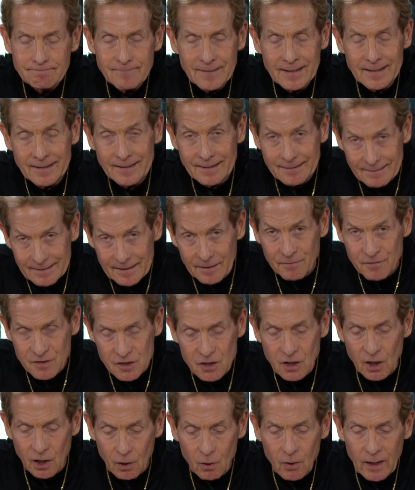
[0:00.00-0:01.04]
And if
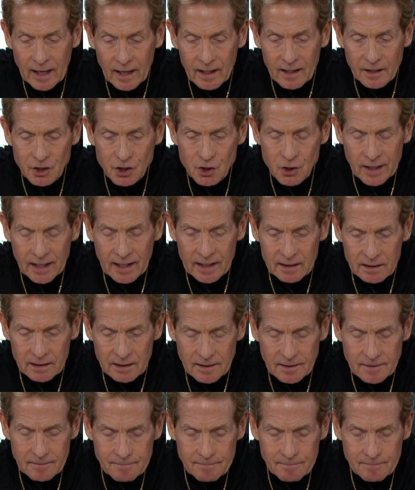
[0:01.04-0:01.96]
so, how did you handle it?